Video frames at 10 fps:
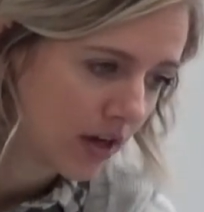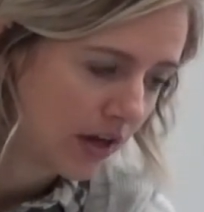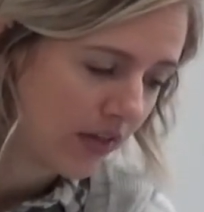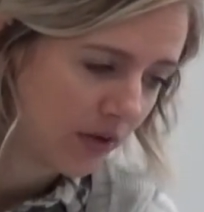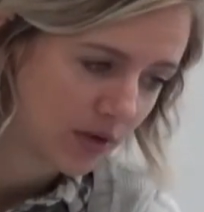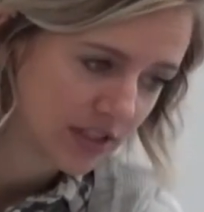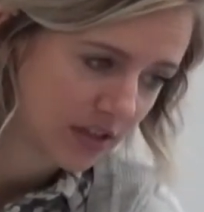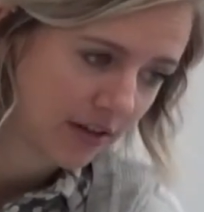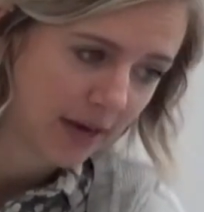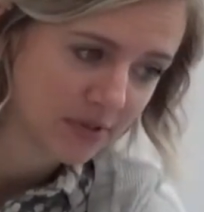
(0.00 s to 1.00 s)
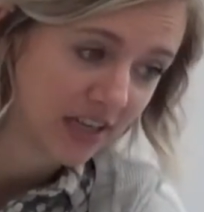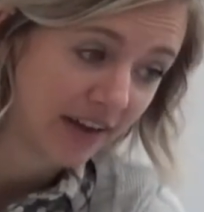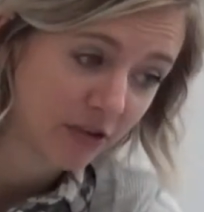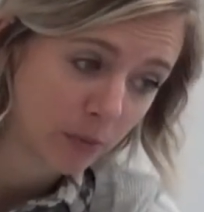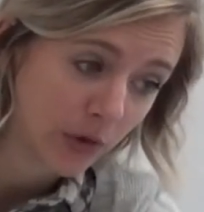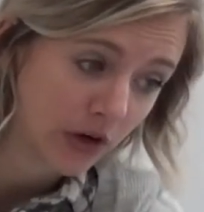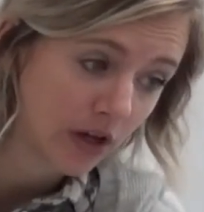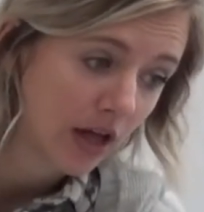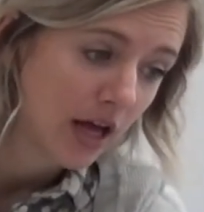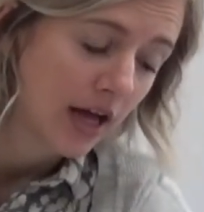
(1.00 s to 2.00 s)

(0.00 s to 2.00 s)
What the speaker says: and then was collapse inevitable?